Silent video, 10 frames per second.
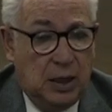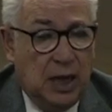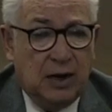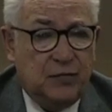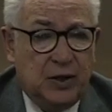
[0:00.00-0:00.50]
a
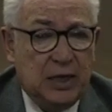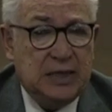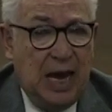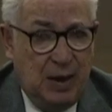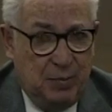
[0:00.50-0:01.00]
lot of
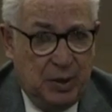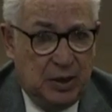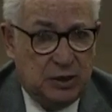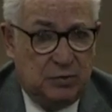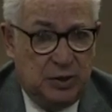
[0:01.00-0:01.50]
things
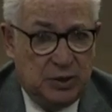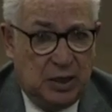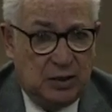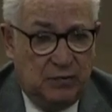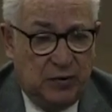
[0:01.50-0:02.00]
happened as a
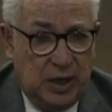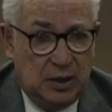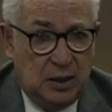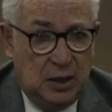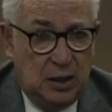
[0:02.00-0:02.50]
result of
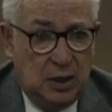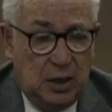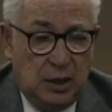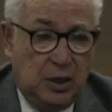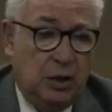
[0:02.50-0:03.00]
that.
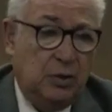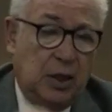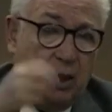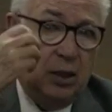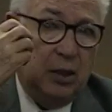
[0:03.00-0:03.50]
You know,
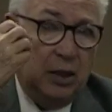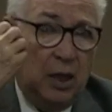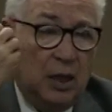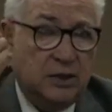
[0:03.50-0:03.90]
the